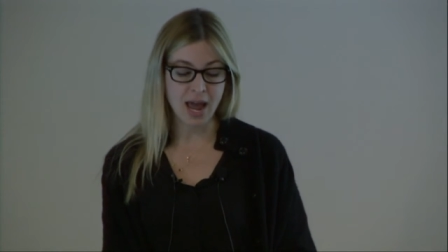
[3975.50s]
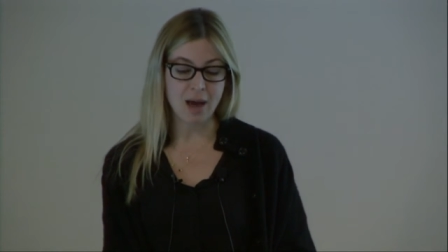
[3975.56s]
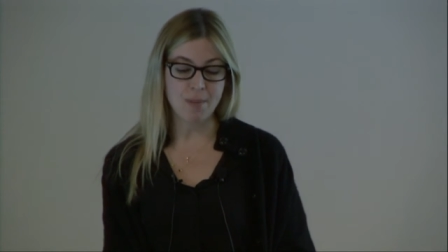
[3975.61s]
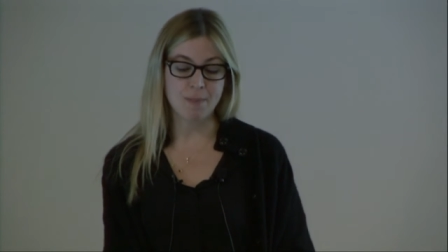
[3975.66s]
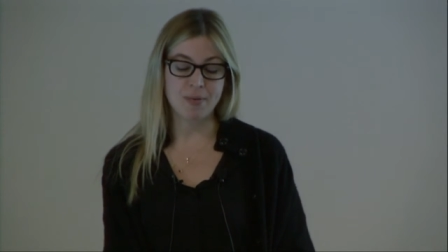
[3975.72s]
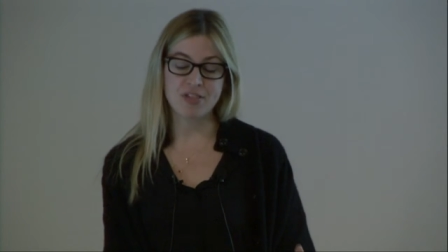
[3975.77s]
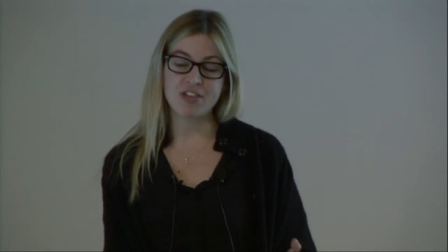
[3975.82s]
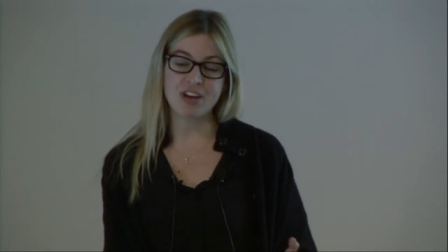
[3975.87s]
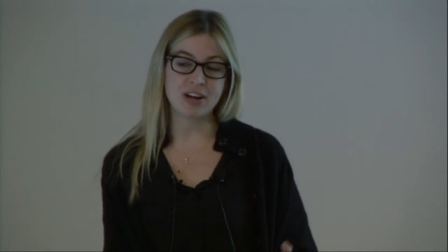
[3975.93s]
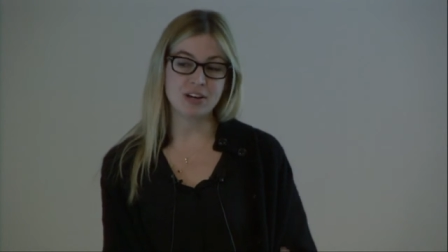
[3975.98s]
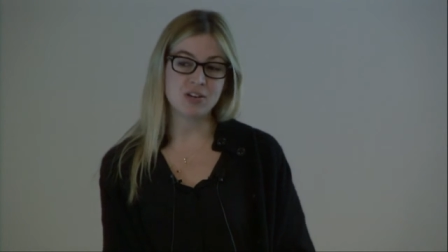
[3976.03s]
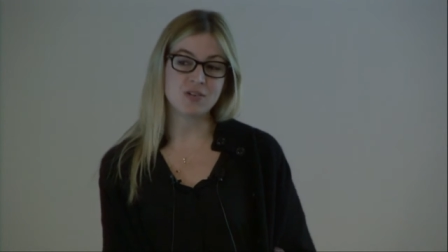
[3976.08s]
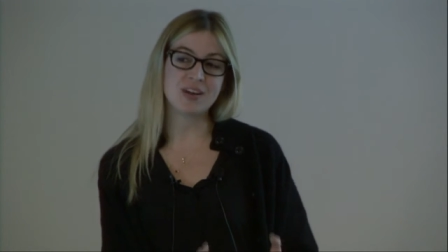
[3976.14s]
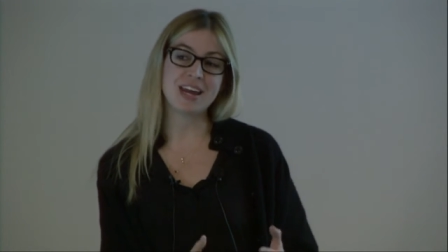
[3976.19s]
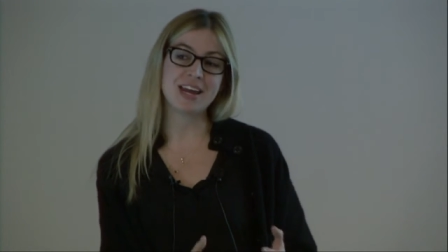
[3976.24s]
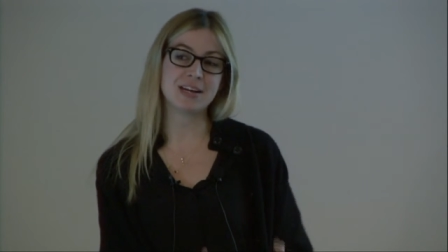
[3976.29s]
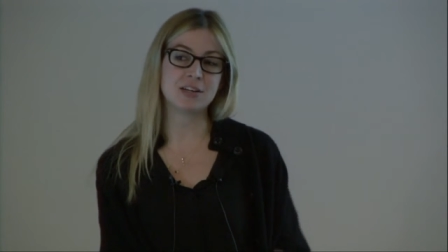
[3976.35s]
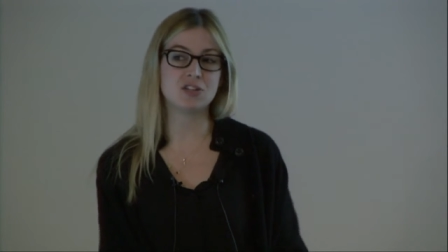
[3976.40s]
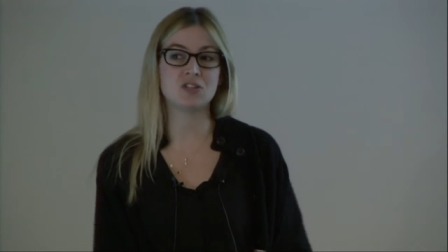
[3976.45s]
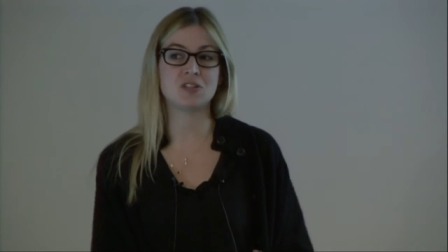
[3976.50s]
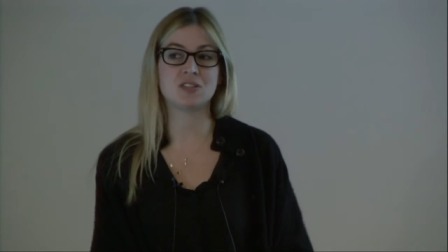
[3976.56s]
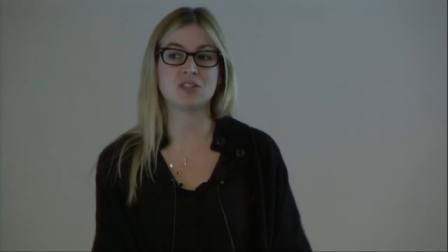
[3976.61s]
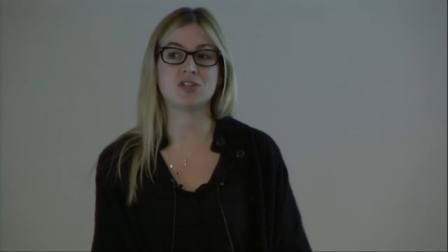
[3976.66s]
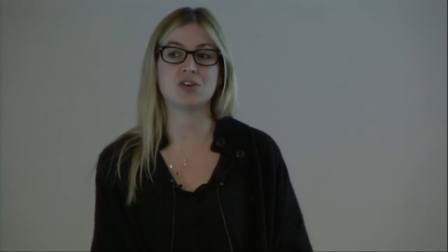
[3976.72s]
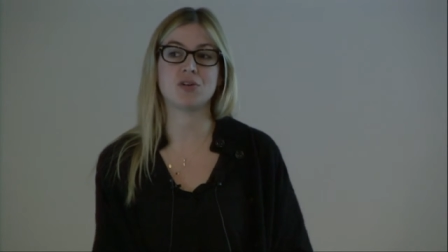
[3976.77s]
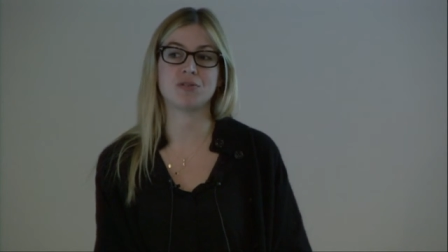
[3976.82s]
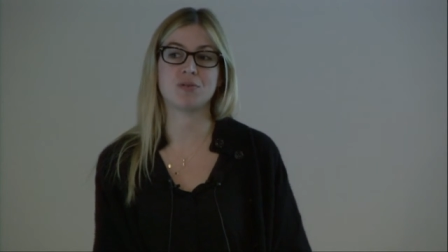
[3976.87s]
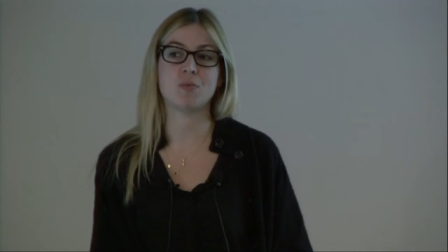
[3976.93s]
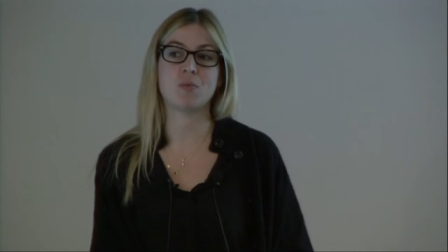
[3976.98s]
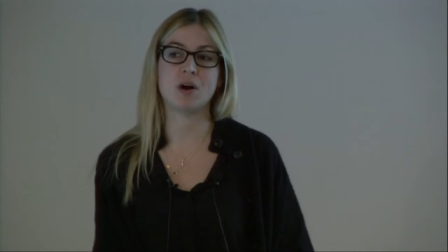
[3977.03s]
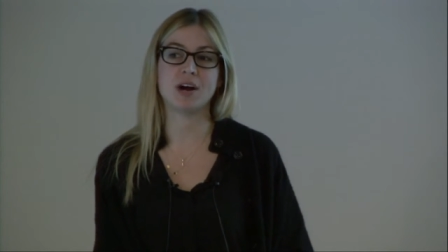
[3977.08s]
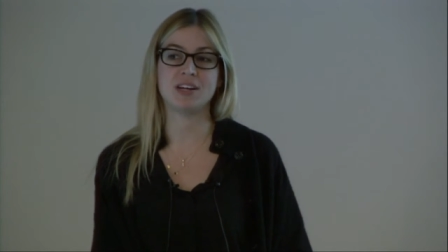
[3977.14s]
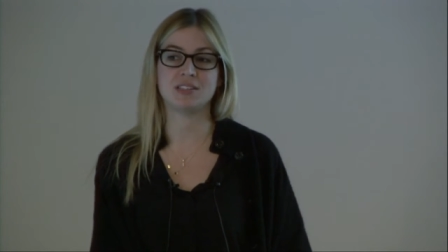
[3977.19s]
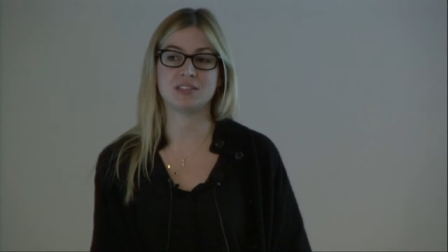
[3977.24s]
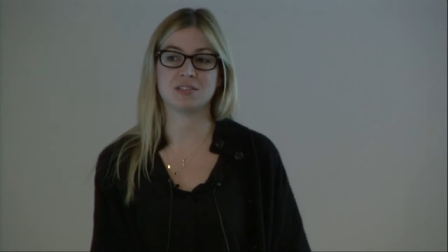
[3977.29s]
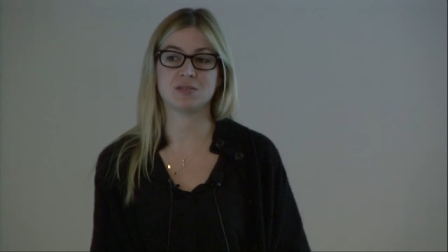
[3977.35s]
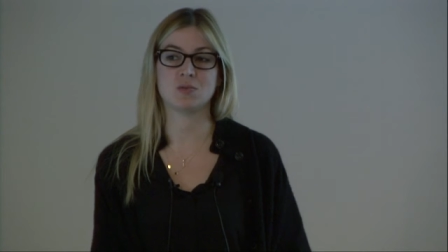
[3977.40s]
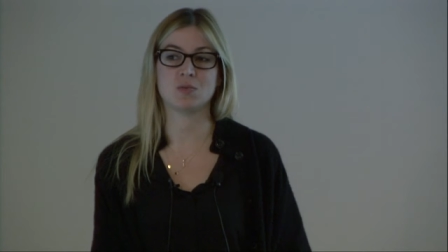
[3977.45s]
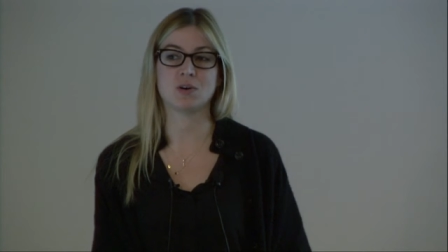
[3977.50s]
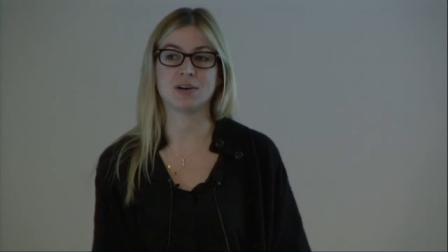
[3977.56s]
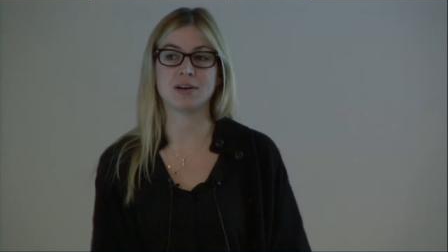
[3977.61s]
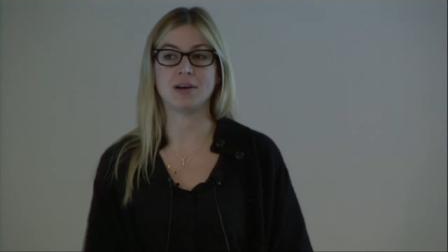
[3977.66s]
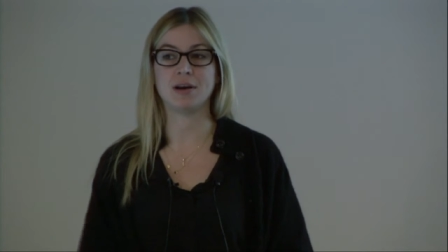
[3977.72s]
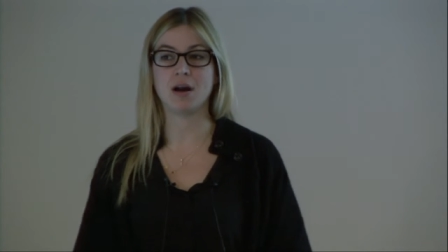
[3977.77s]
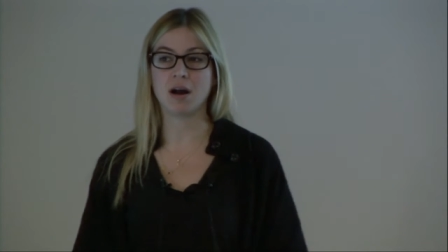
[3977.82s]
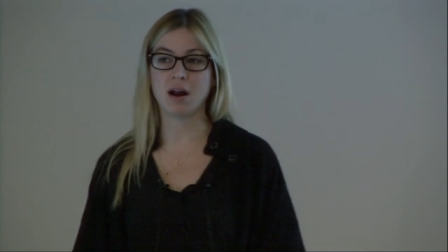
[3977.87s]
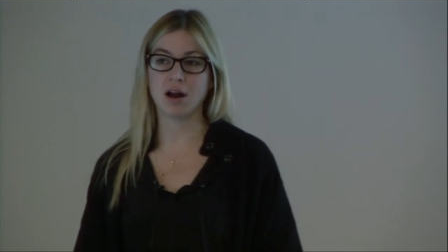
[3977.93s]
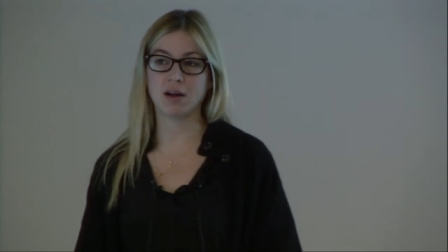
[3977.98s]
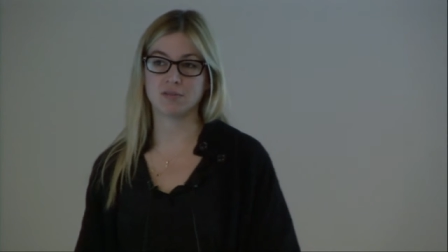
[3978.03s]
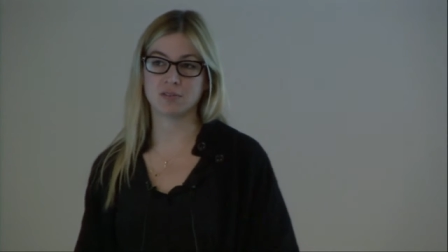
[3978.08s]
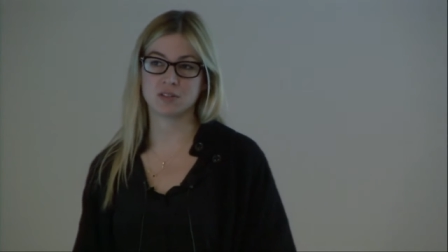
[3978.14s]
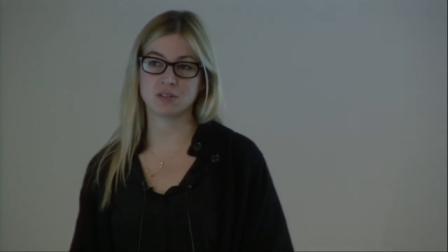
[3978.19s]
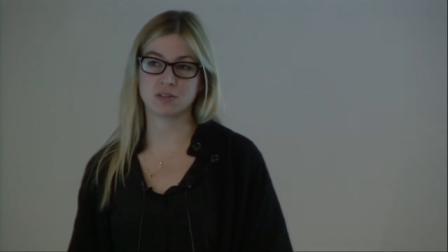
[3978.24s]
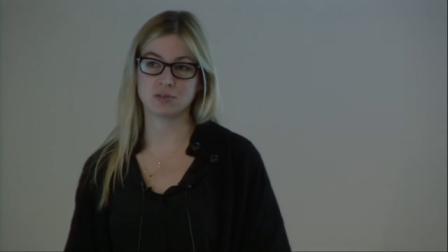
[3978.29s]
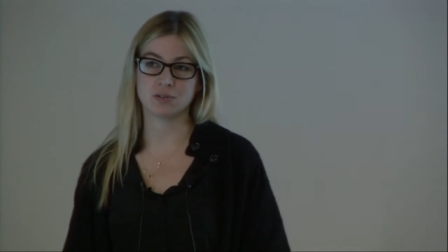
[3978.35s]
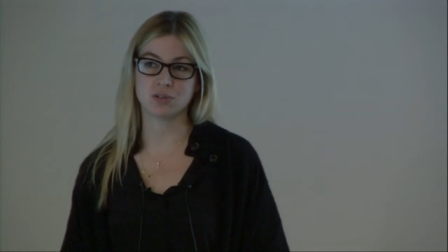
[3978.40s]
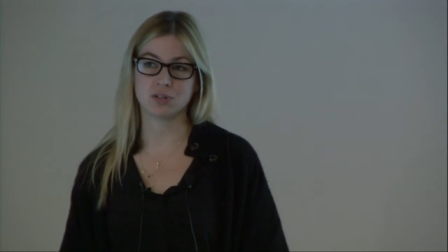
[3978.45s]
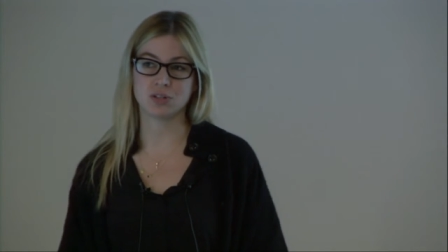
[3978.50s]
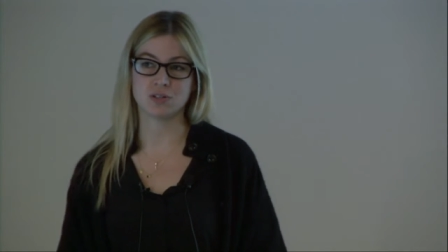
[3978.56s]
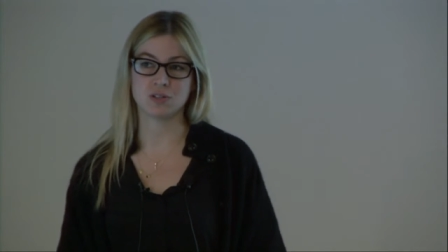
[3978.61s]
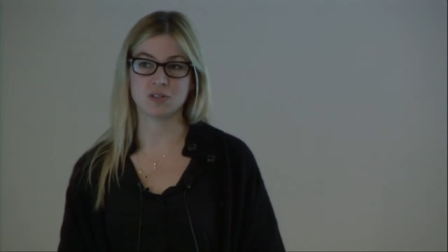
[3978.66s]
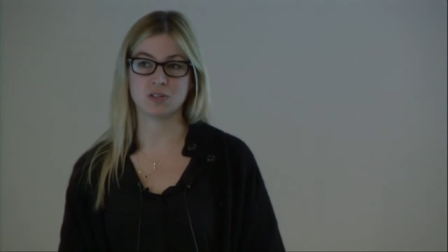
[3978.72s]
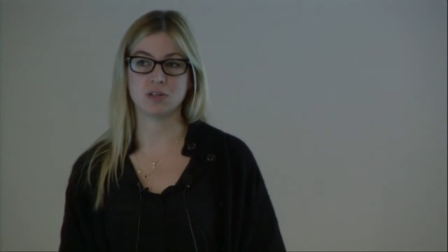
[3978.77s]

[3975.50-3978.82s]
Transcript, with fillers: But then you can't just show them why it doesn't work and not have a solution.